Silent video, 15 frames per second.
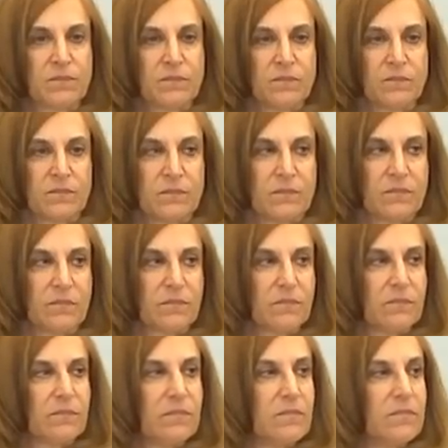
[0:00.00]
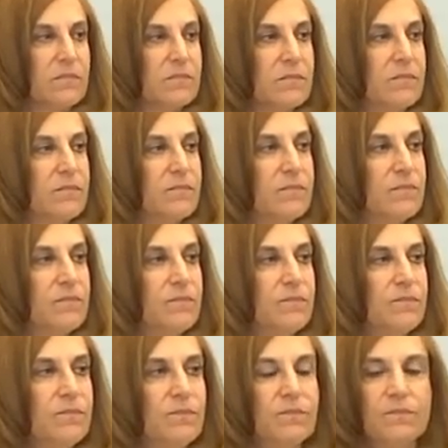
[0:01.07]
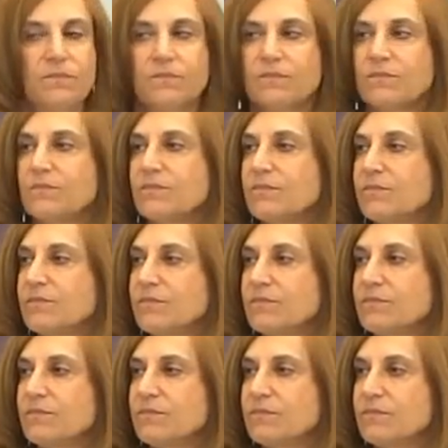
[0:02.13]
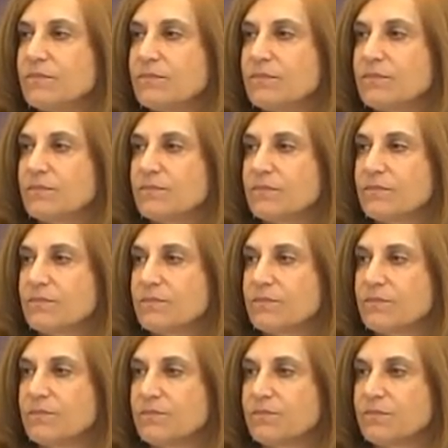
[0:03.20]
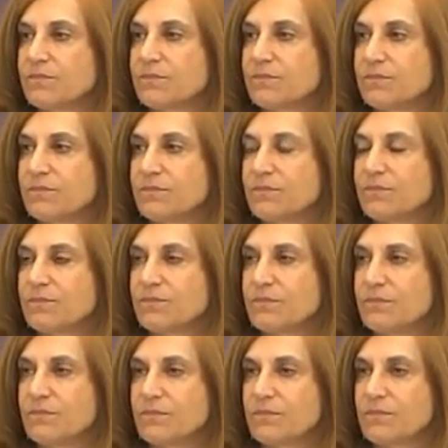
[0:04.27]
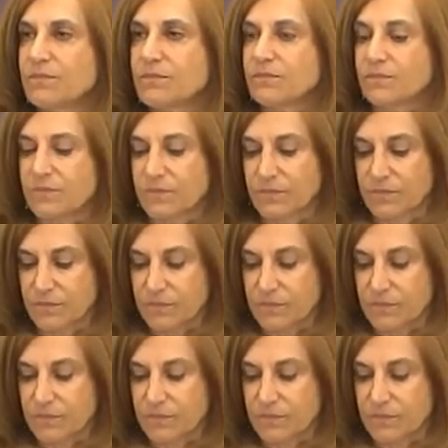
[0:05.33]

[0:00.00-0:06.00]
This person isn't speaking.